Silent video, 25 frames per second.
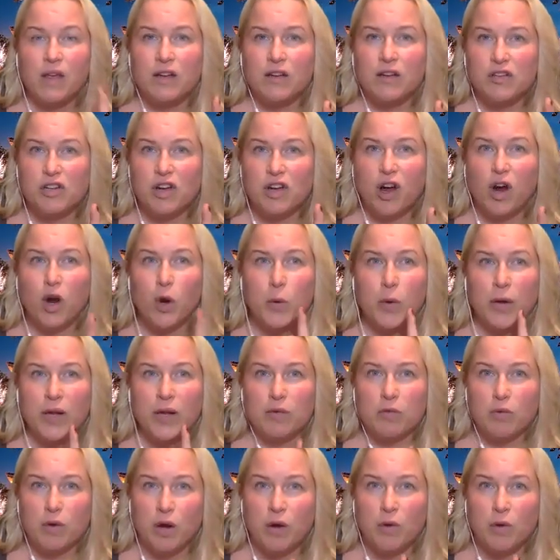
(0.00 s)
Darwin
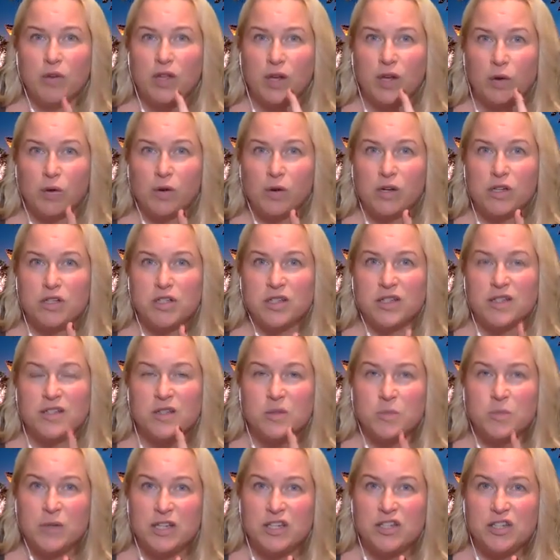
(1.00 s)
wrote The Origin of
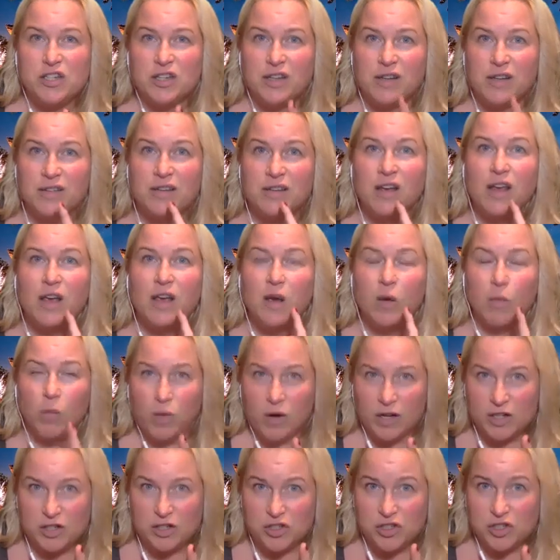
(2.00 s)
Species,
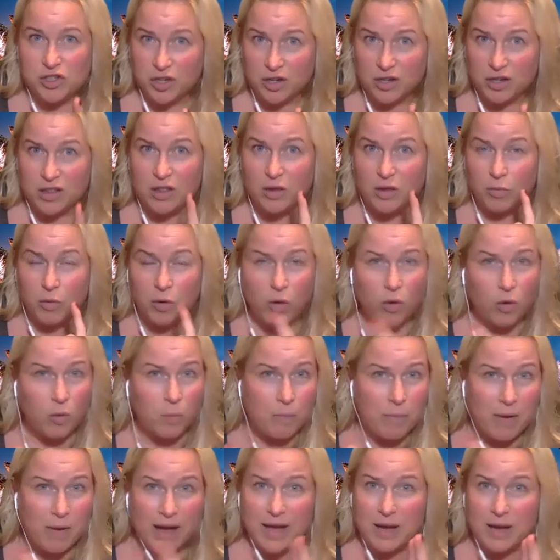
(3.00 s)
which took the whole
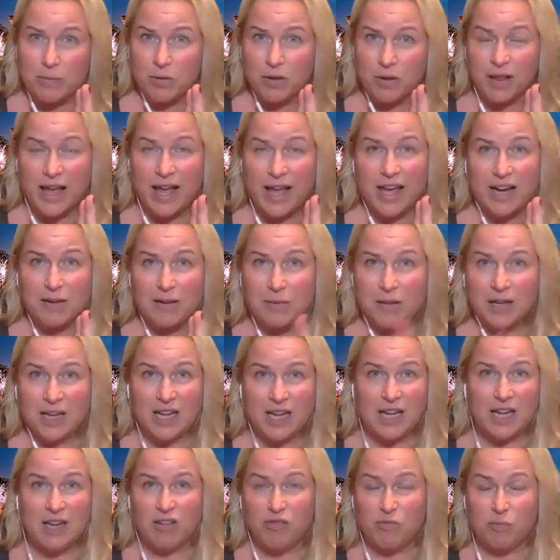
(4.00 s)
Bible, Adam and
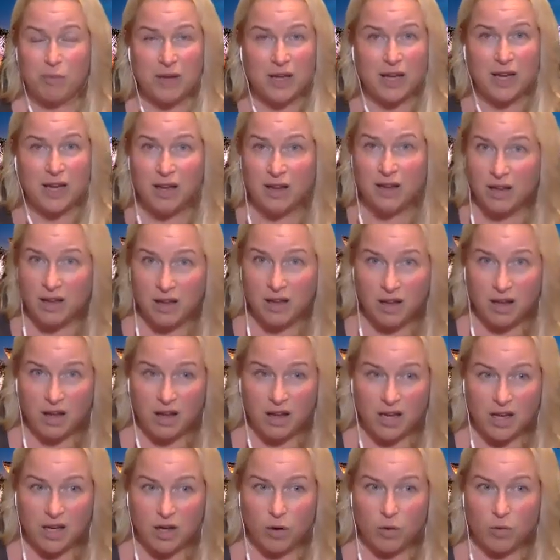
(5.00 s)
Eve being,
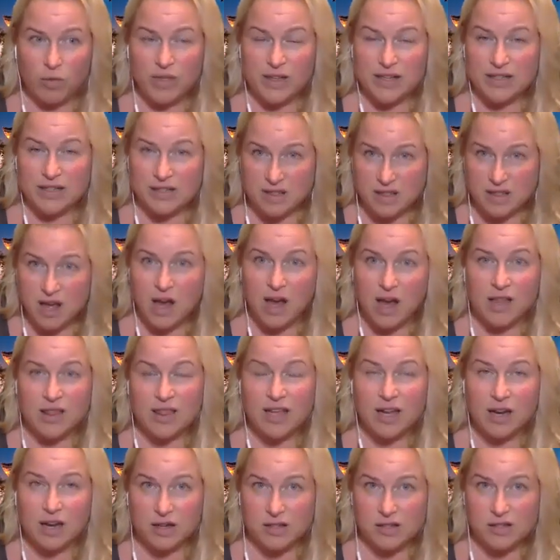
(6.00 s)
this thought
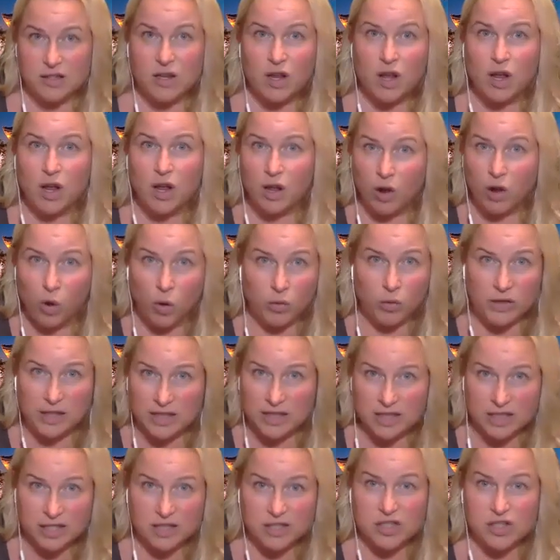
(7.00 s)
that it's only
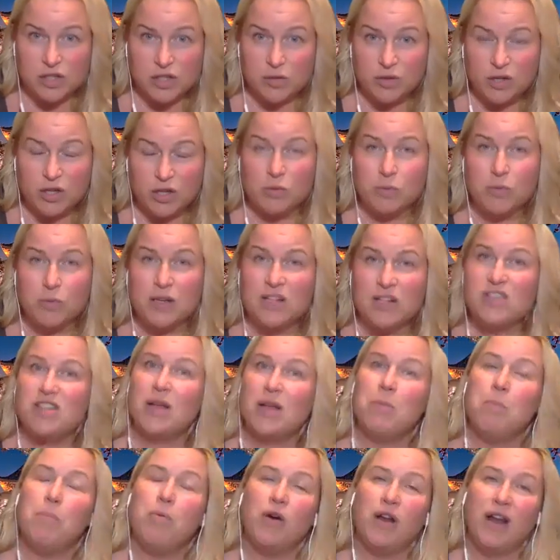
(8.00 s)
these two humans,
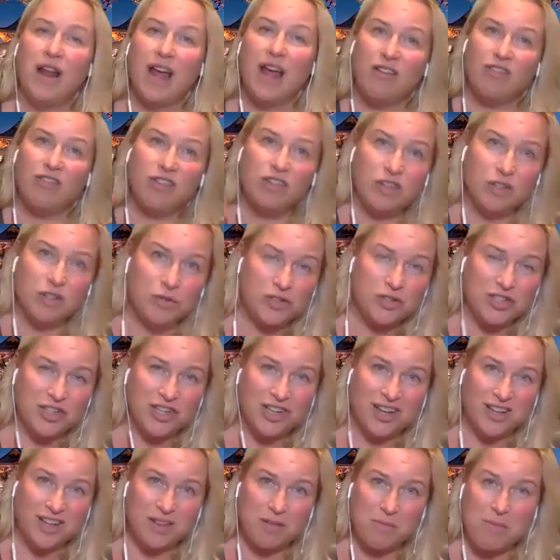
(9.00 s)
and put evolution
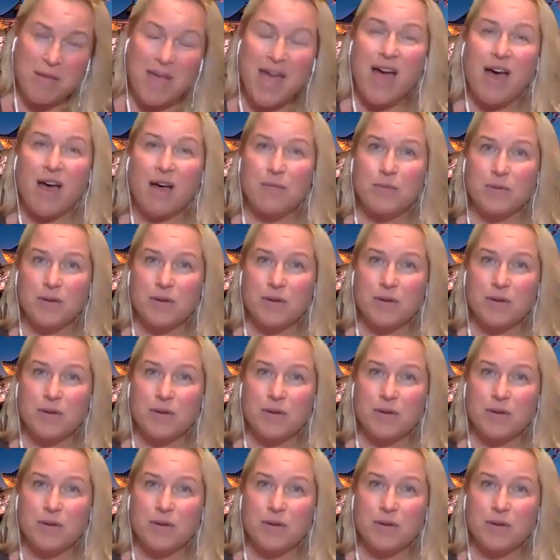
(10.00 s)
on the map.